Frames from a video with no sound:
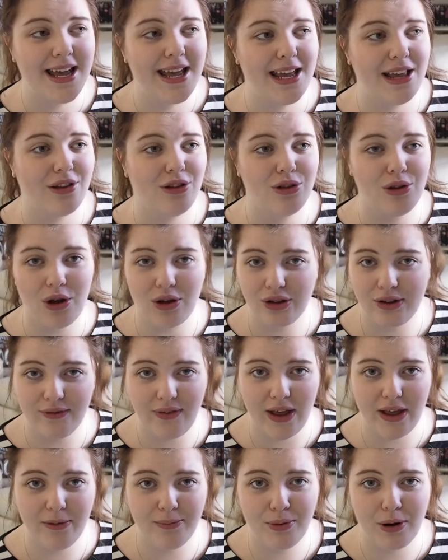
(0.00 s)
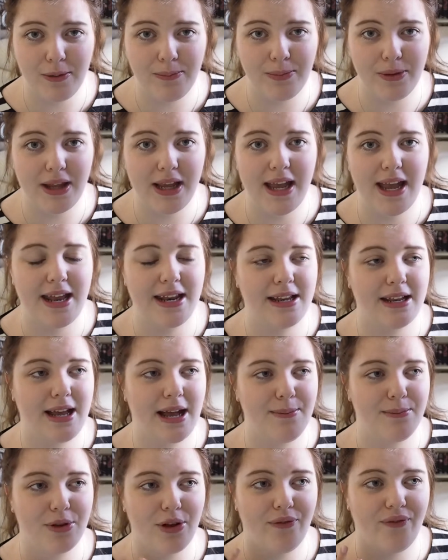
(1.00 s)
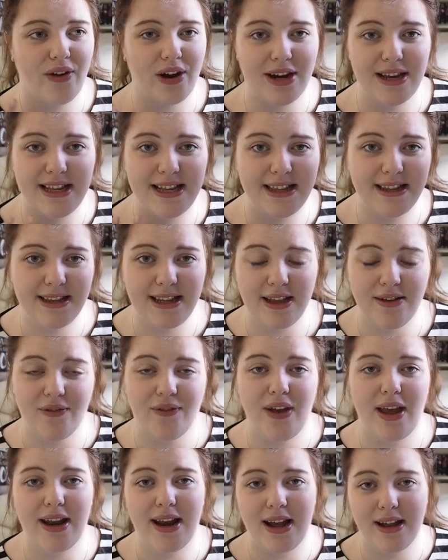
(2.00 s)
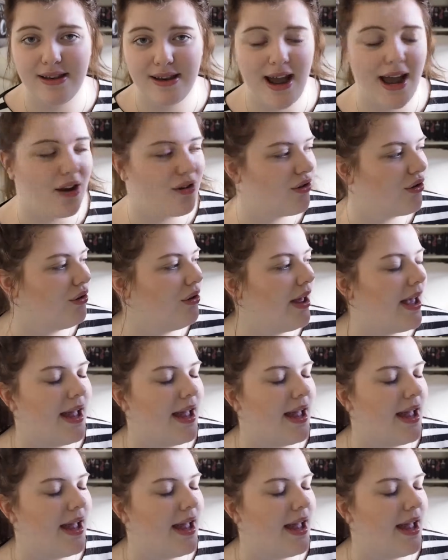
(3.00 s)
is not developed properly and it comes off very stiff and unnatural,